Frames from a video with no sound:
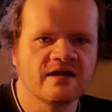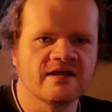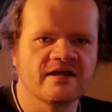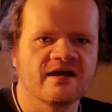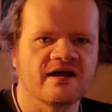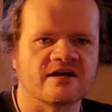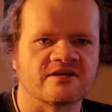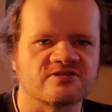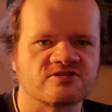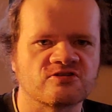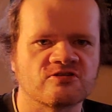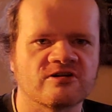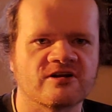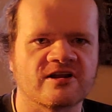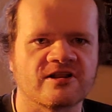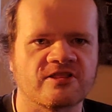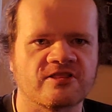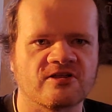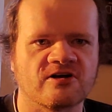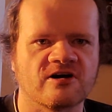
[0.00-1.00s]
Yeah, that's what
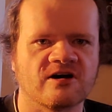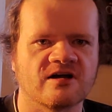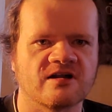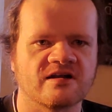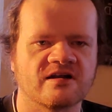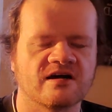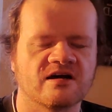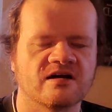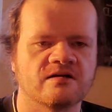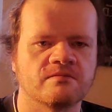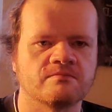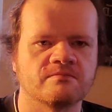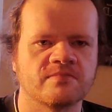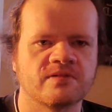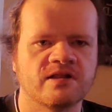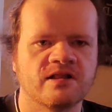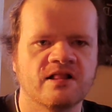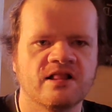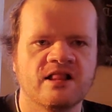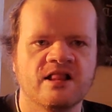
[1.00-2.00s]
I thought.
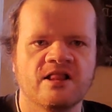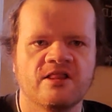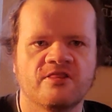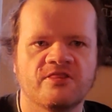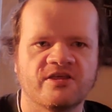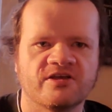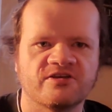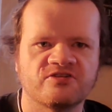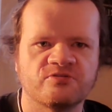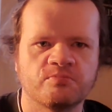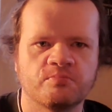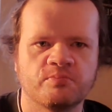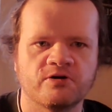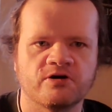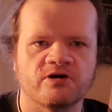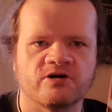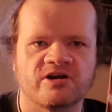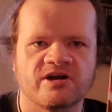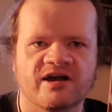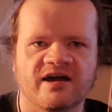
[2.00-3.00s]
This
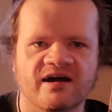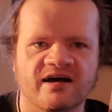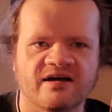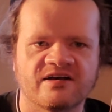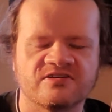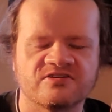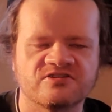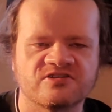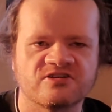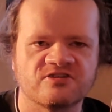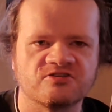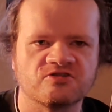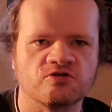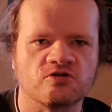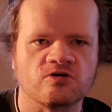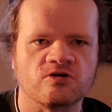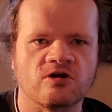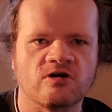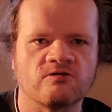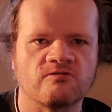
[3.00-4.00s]
book has
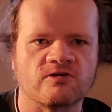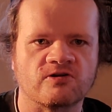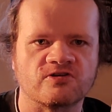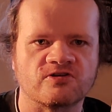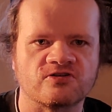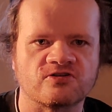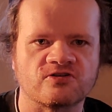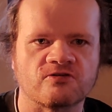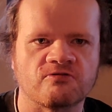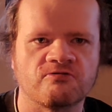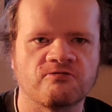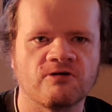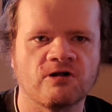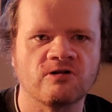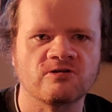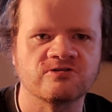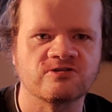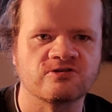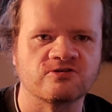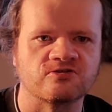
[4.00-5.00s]
Zorro versus a
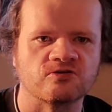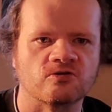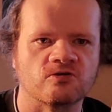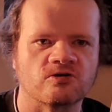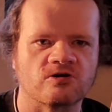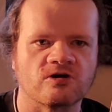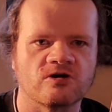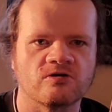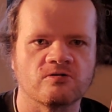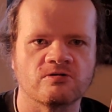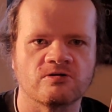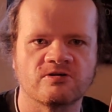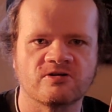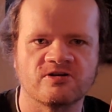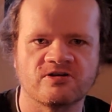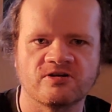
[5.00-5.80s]
false Zorro,